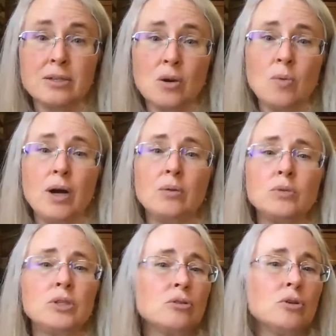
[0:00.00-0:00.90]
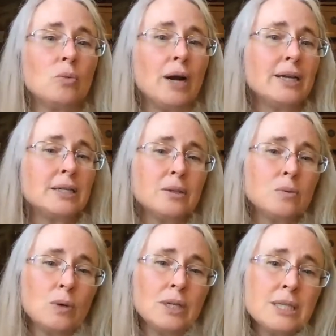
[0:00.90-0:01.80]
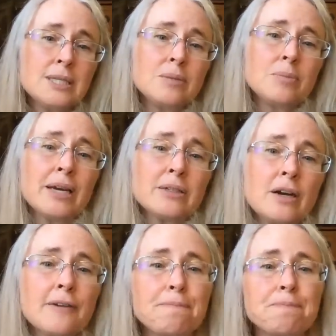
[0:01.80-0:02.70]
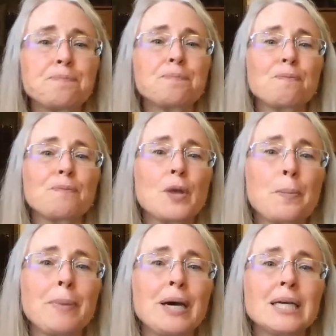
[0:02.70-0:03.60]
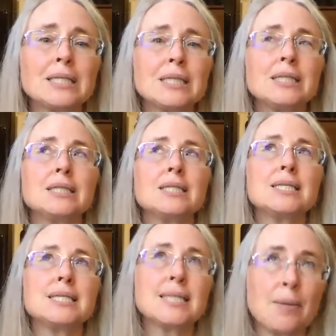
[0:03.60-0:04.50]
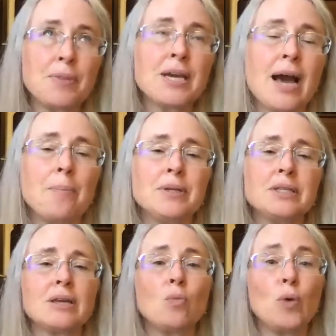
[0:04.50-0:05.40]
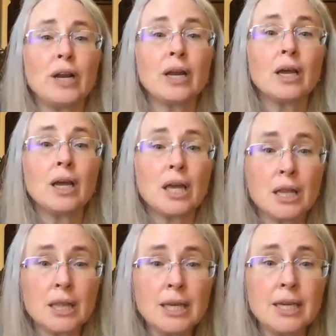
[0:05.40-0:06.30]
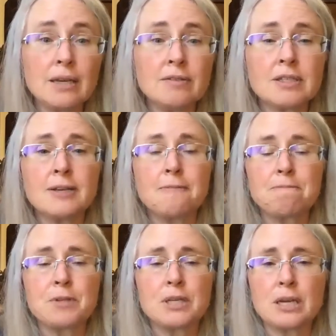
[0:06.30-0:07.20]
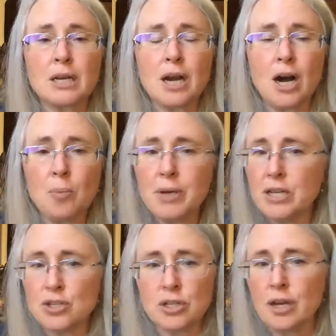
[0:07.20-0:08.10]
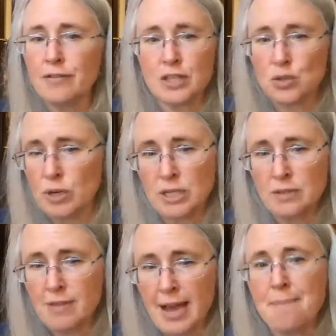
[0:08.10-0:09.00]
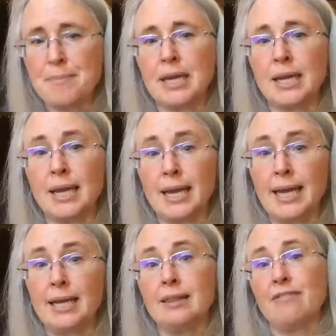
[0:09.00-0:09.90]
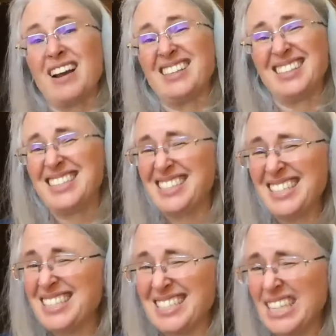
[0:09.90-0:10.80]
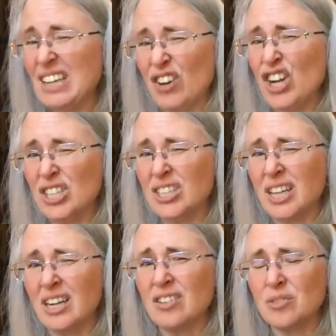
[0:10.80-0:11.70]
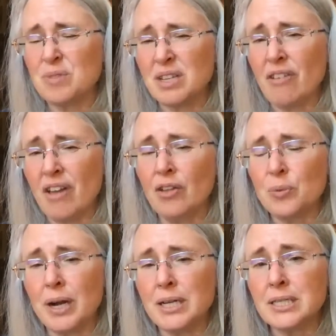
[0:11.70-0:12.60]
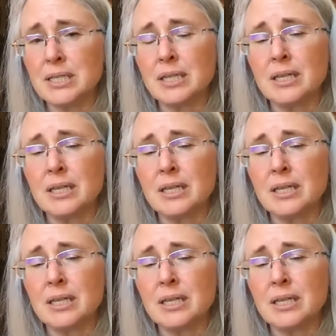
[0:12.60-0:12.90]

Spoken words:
go well. We don't know why he didn't want to see Black Dog. But something happens. And when he leaves, a combination of the stress of that meeting and the fact that he doesn't take very good care of himself health-wise,